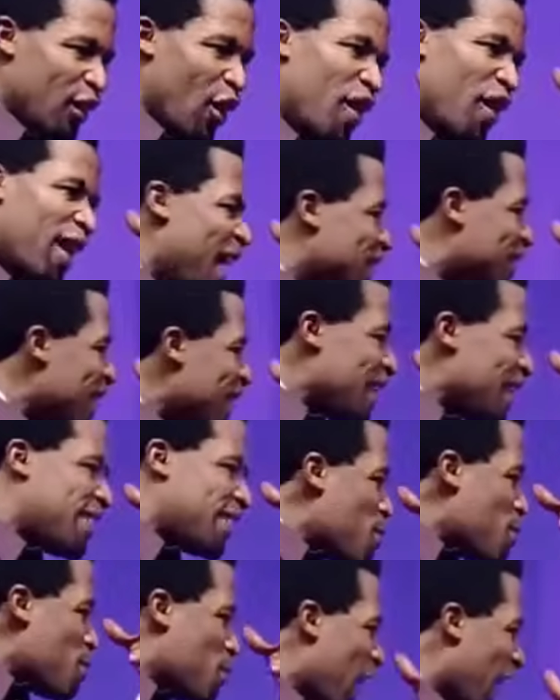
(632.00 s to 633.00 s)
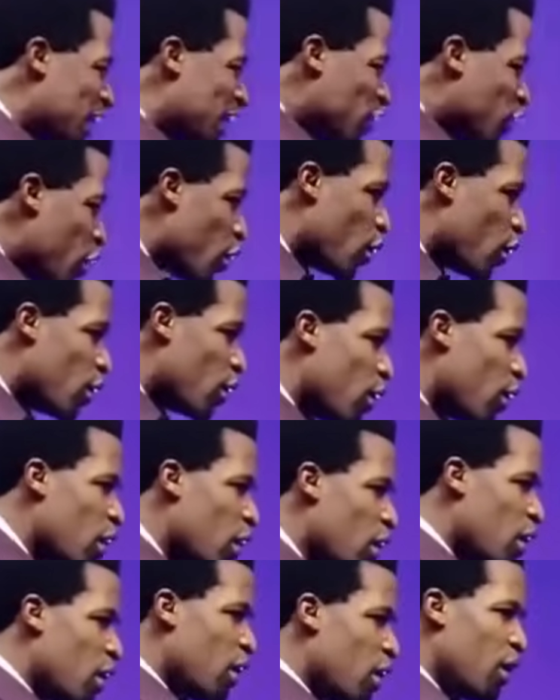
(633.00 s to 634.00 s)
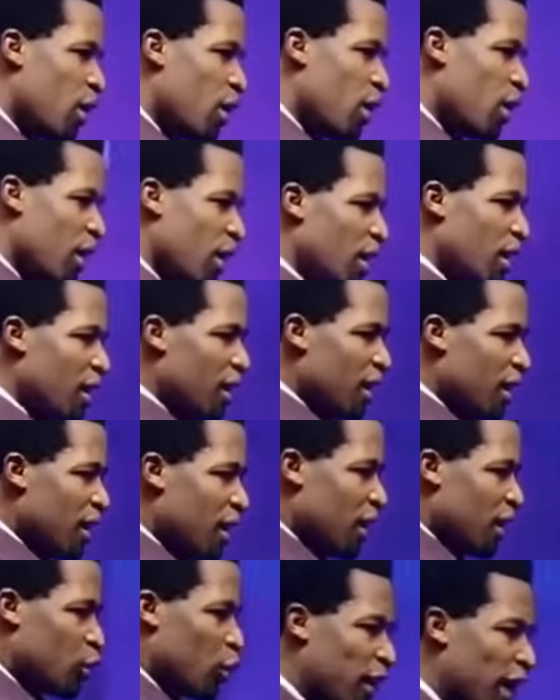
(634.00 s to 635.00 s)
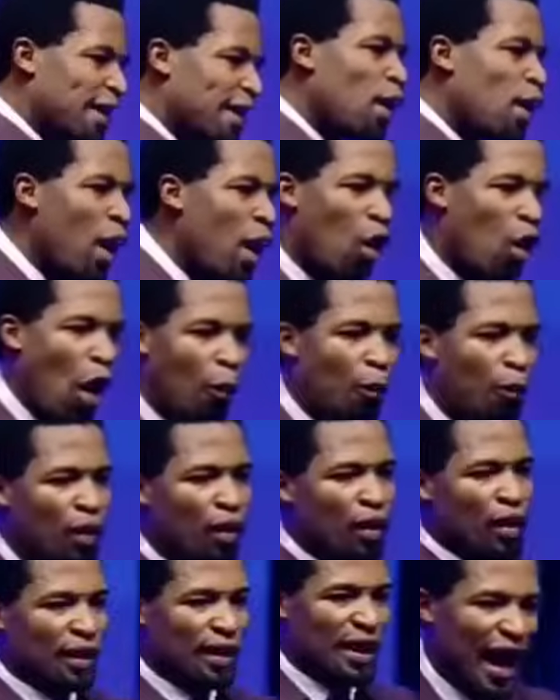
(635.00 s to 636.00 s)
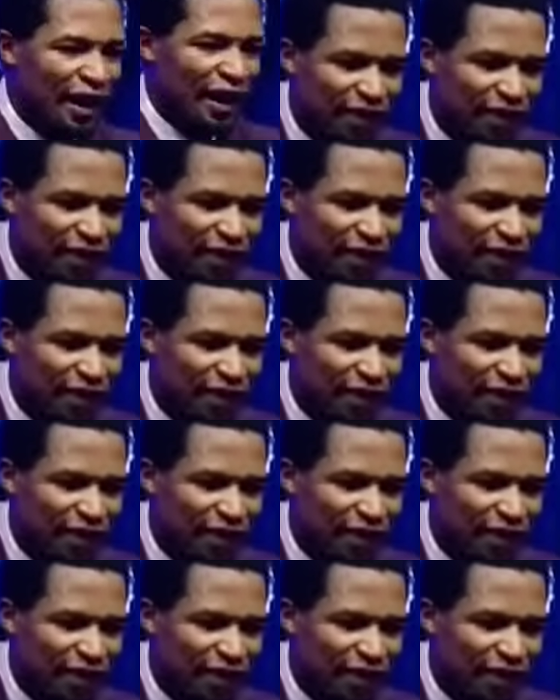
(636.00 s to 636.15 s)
Don't let anything blind you. Today they wake up, they